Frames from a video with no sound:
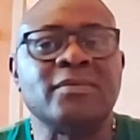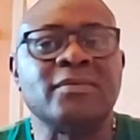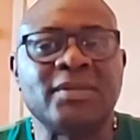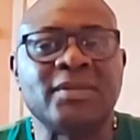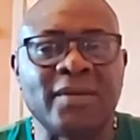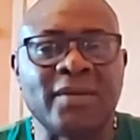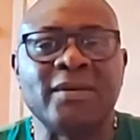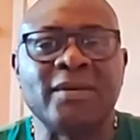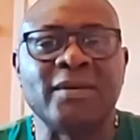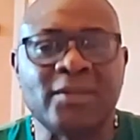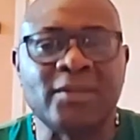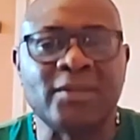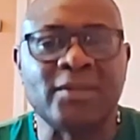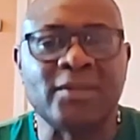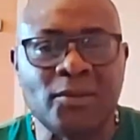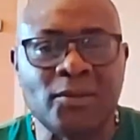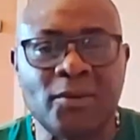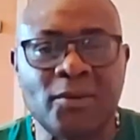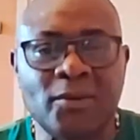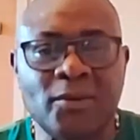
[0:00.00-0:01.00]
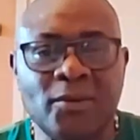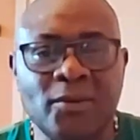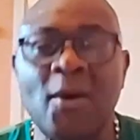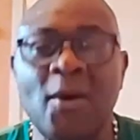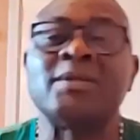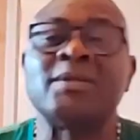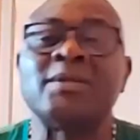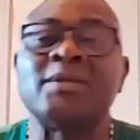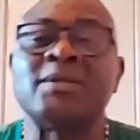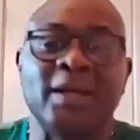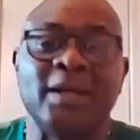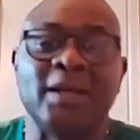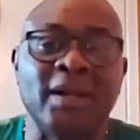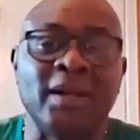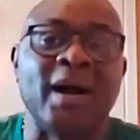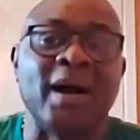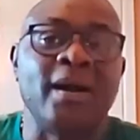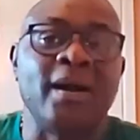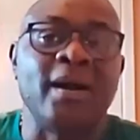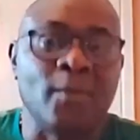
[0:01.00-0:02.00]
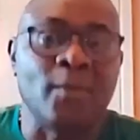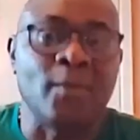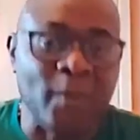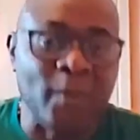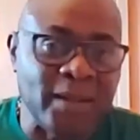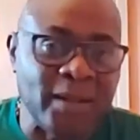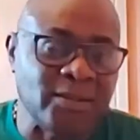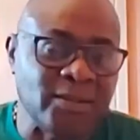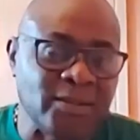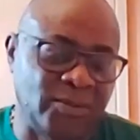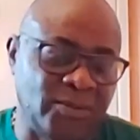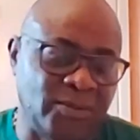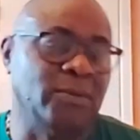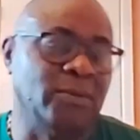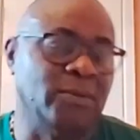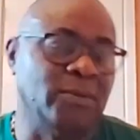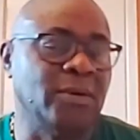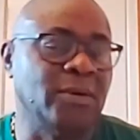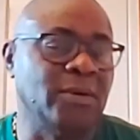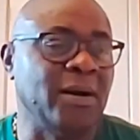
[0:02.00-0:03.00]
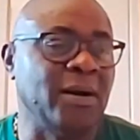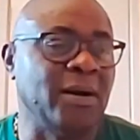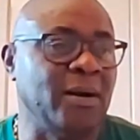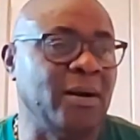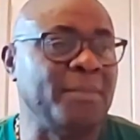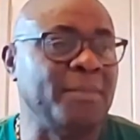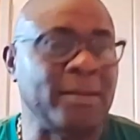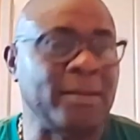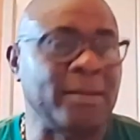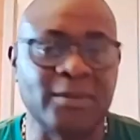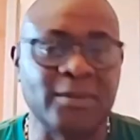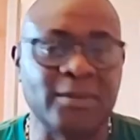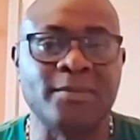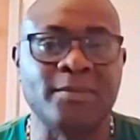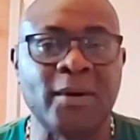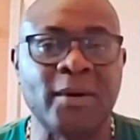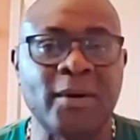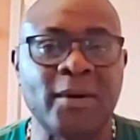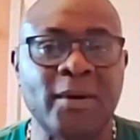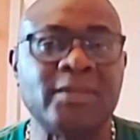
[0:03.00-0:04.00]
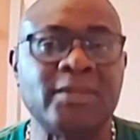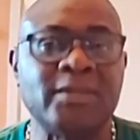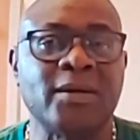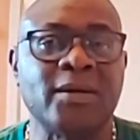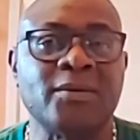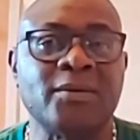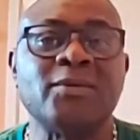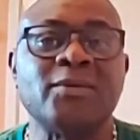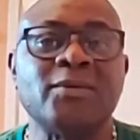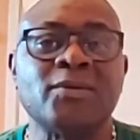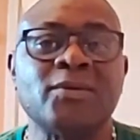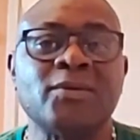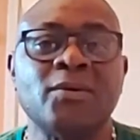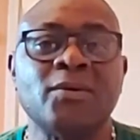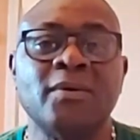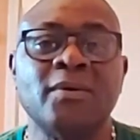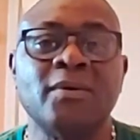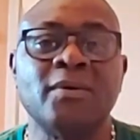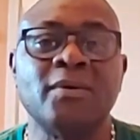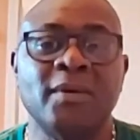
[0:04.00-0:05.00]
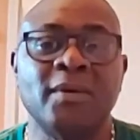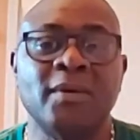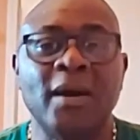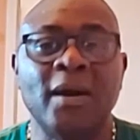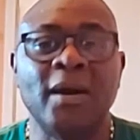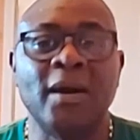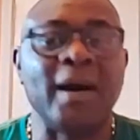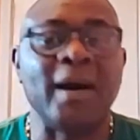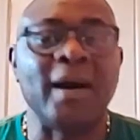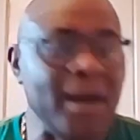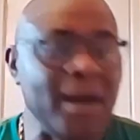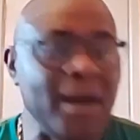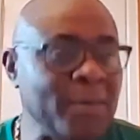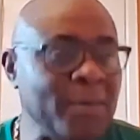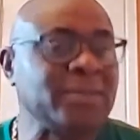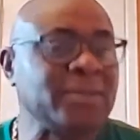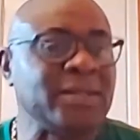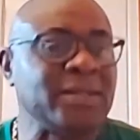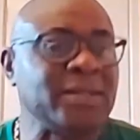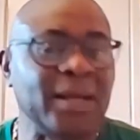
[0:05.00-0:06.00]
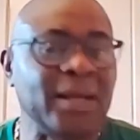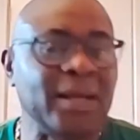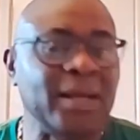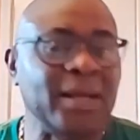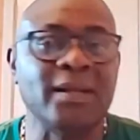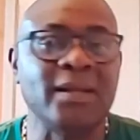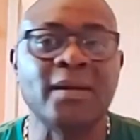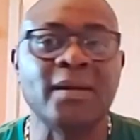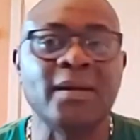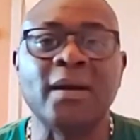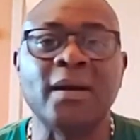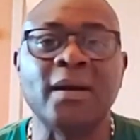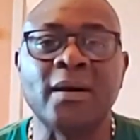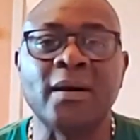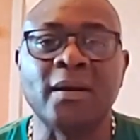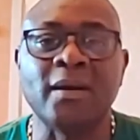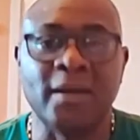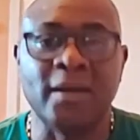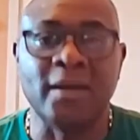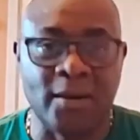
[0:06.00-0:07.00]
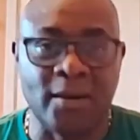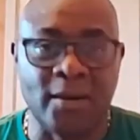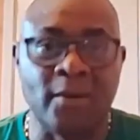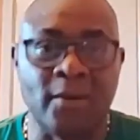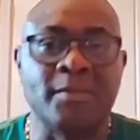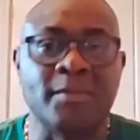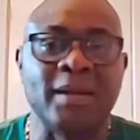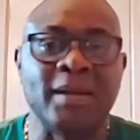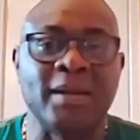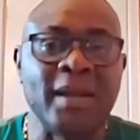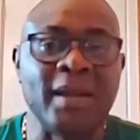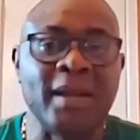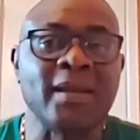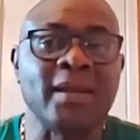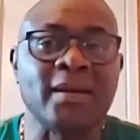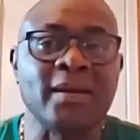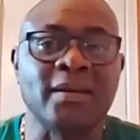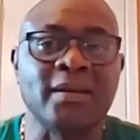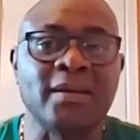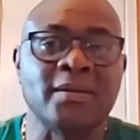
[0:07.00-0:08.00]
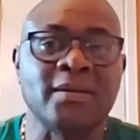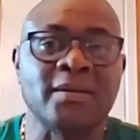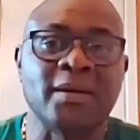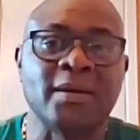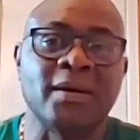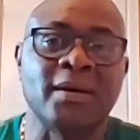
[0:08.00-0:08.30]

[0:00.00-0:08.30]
72 until I went to Baptist Boys Secondary School, I was attending Ecole Bileng in